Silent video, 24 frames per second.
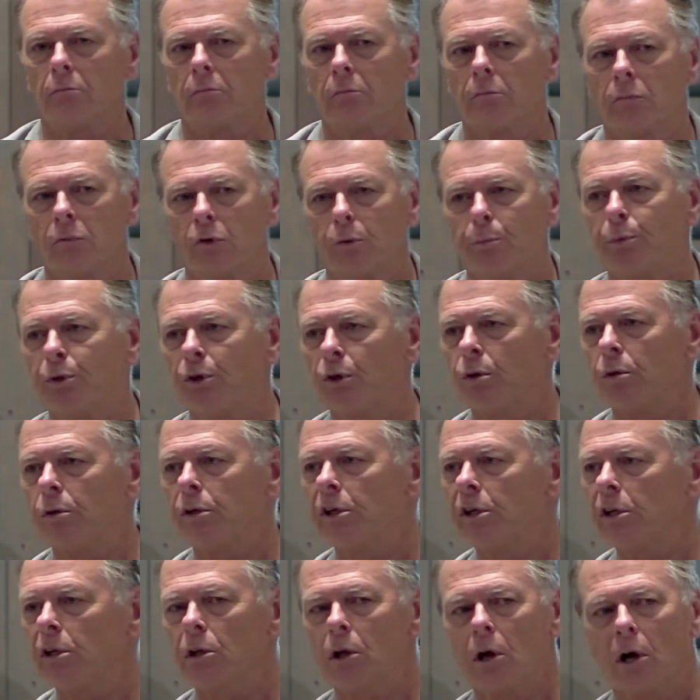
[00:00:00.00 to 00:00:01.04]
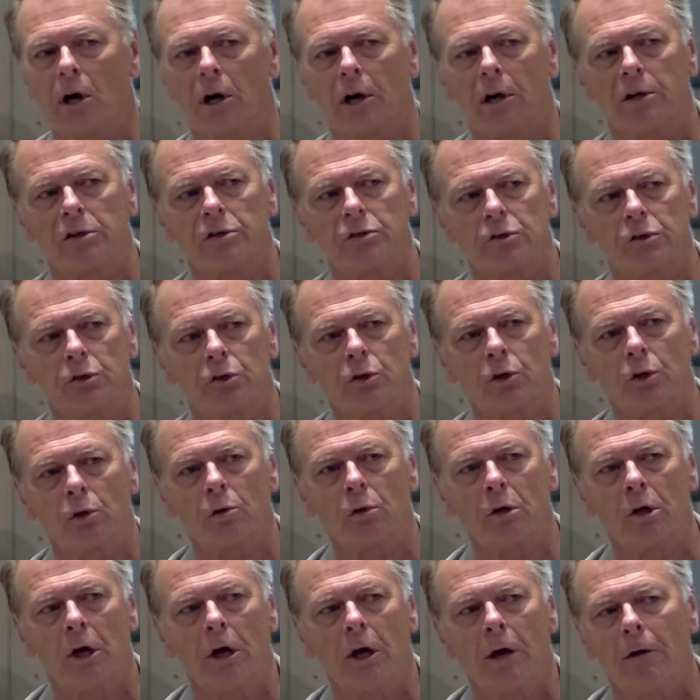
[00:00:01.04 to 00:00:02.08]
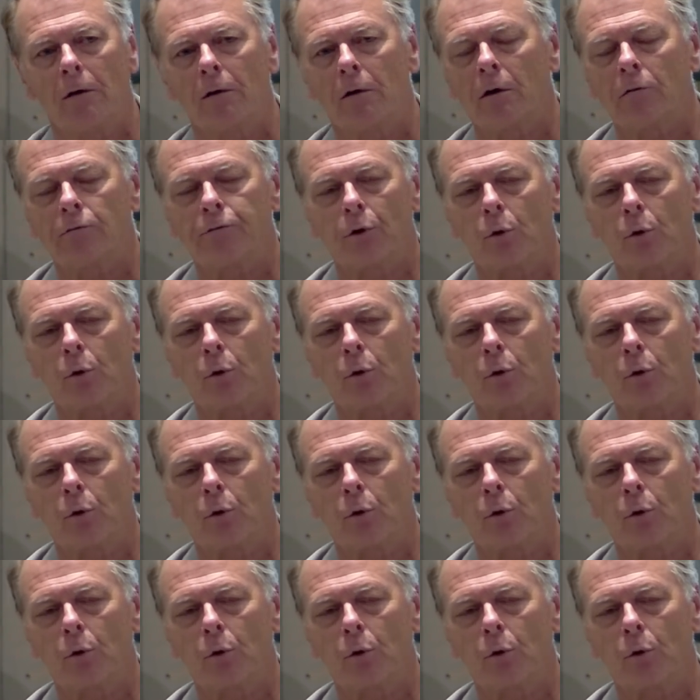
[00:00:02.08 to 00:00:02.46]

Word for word: The purity laws, you know, for